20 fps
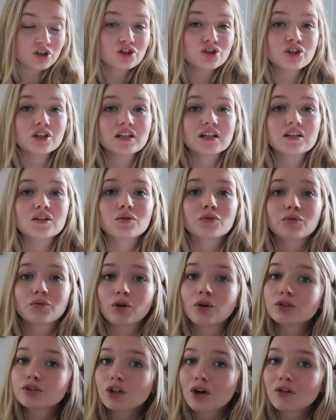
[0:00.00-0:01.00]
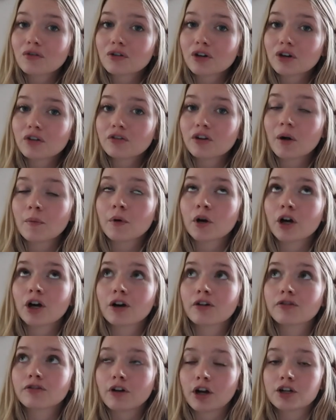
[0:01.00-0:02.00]
She rolled over from
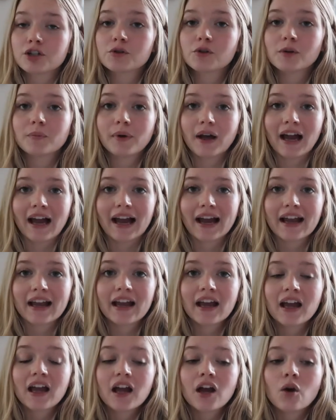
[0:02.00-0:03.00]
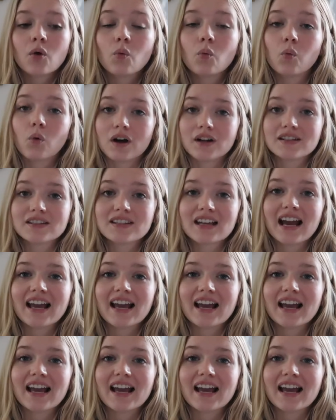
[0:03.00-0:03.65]
her front to her back once.